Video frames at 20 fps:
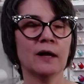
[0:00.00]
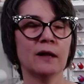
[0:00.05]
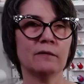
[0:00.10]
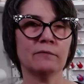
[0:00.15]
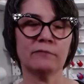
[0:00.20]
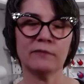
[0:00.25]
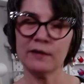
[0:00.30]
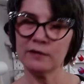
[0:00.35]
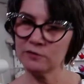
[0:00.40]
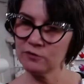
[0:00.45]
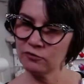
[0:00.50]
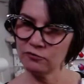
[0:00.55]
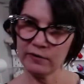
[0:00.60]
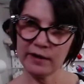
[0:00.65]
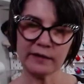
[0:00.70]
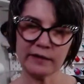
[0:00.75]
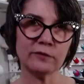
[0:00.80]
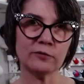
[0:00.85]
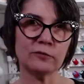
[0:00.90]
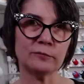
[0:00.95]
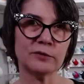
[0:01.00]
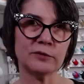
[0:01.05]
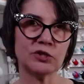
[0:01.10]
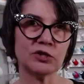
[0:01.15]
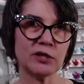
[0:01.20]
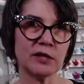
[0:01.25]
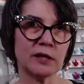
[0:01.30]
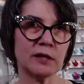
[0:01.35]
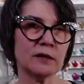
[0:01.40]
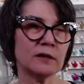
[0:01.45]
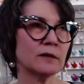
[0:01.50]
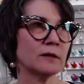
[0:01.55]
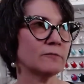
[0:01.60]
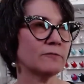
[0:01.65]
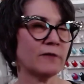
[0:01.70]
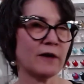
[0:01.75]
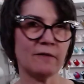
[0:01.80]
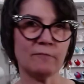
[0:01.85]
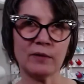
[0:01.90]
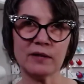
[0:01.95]
It's a great little machine,
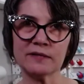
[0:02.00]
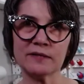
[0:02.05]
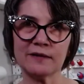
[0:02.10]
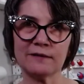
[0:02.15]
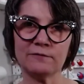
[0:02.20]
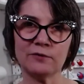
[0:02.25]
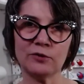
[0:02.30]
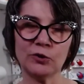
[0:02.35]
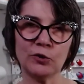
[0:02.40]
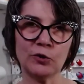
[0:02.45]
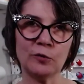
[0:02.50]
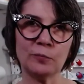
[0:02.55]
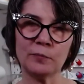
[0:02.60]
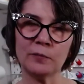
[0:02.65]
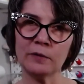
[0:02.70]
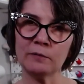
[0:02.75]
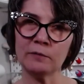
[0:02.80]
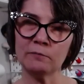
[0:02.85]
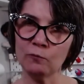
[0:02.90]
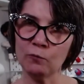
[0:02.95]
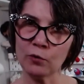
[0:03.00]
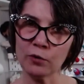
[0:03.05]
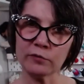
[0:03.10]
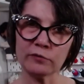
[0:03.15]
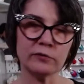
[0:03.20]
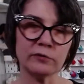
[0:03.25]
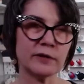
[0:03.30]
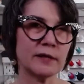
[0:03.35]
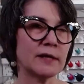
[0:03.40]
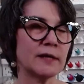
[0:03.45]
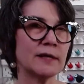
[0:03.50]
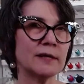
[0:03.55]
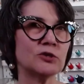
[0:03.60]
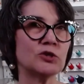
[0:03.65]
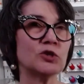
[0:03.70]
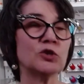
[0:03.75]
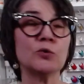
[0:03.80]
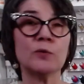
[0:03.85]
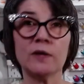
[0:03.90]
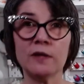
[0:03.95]
5x7 hoop, worth looking
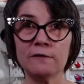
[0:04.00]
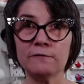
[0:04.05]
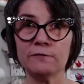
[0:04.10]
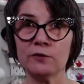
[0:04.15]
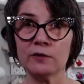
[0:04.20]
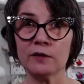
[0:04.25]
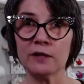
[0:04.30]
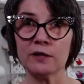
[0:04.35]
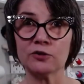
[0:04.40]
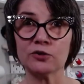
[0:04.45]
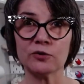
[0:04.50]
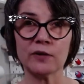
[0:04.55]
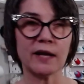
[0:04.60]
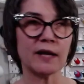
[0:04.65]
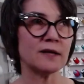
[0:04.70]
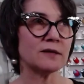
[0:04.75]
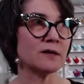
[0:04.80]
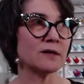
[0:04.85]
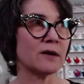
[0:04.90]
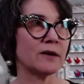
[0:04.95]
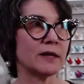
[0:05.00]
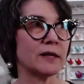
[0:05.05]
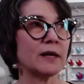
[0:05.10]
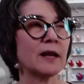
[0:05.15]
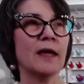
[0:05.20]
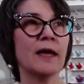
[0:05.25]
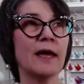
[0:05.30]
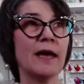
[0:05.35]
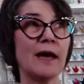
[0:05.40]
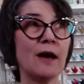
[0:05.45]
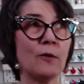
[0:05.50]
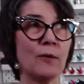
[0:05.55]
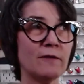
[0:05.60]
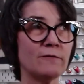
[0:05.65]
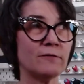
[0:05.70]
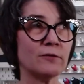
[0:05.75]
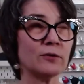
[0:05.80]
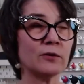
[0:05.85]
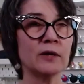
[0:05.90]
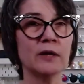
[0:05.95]
into if you can get your hands on it.
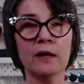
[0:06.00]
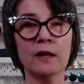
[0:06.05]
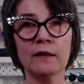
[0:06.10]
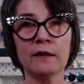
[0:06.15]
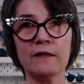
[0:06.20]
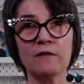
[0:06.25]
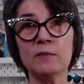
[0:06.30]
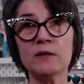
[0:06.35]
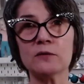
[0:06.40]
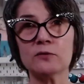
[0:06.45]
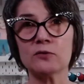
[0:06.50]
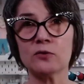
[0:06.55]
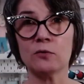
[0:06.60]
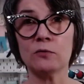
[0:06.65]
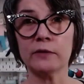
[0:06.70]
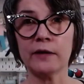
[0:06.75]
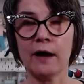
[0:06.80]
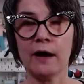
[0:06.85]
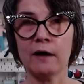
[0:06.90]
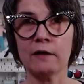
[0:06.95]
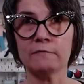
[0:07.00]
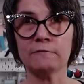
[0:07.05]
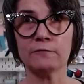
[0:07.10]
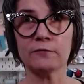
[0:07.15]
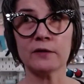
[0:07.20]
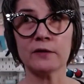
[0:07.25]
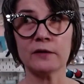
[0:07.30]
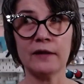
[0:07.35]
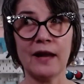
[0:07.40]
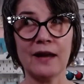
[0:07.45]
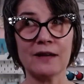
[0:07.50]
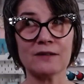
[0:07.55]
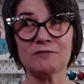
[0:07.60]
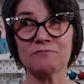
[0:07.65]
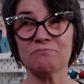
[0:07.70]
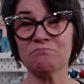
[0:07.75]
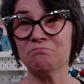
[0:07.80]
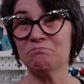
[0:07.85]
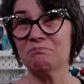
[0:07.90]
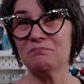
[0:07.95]
However, they've been sold out for the
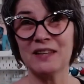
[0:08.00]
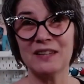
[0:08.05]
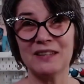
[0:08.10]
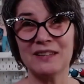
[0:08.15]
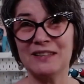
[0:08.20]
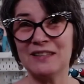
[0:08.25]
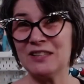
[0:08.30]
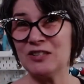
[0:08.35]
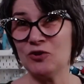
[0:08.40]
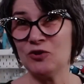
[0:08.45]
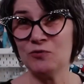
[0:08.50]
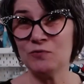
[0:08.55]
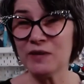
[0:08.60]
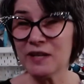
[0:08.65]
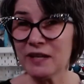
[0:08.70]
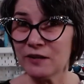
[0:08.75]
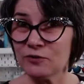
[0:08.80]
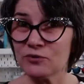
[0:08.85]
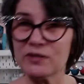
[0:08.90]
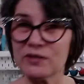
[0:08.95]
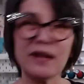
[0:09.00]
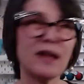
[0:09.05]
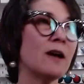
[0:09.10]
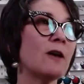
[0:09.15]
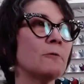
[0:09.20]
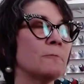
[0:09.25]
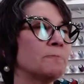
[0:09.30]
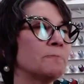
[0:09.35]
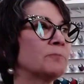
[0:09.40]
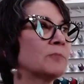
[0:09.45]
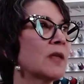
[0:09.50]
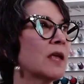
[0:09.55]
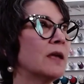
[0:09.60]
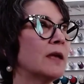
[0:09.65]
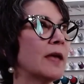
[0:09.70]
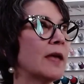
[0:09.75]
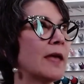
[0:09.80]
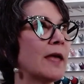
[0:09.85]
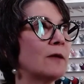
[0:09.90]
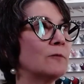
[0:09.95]
last 2 years now.
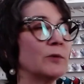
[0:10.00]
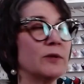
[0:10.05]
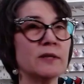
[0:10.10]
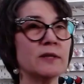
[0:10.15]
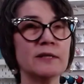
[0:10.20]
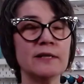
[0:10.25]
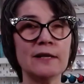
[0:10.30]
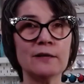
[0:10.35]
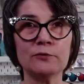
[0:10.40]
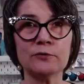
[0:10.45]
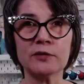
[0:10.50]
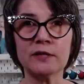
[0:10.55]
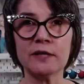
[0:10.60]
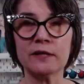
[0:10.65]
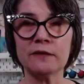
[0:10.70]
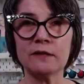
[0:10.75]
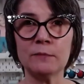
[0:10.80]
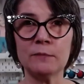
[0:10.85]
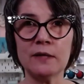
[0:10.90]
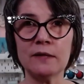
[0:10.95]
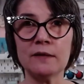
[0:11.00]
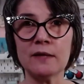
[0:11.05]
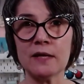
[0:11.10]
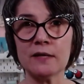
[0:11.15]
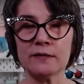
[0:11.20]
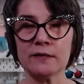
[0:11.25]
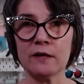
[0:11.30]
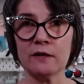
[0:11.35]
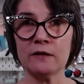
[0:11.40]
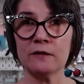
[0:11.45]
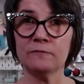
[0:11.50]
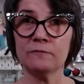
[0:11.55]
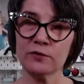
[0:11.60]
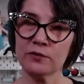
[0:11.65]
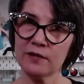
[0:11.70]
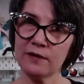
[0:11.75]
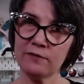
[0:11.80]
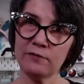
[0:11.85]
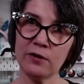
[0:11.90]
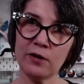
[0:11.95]
And when the dealers get them in, they sell them for
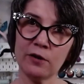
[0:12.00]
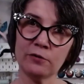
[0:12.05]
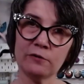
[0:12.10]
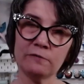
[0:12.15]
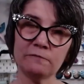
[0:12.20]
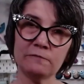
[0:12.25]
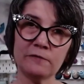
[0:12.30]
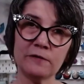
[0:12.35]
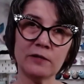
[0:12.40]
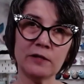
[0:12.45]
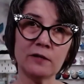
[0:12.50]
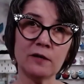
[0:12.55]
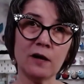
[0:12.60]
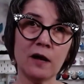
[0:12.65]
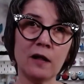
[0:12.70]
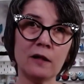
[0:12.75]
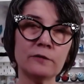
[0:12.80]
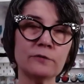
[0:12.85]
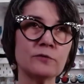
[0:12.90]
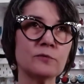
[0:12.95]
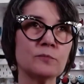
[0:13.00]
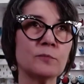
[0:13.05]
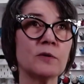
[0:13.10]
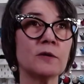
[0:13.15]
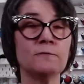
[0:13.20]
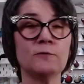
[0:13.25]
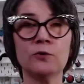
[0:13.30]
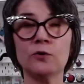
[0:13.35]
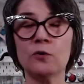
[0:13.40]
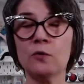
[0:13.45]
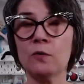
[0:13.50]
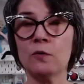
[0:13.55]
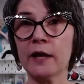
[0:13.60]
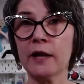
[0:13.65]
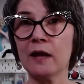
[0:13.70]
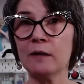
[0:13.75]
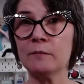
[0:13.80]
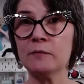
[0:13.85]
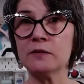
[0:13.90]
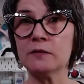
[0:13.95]
$750, but if you go on
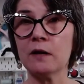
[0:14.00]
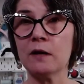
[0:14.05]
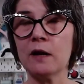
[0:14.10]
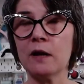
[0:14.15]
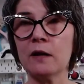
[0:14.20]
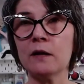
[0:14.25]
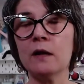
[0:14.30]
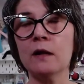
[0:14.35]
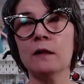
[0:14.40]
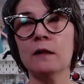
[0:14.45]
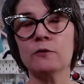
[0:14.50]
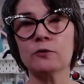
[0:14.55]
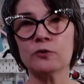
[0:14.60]
Amazon, they're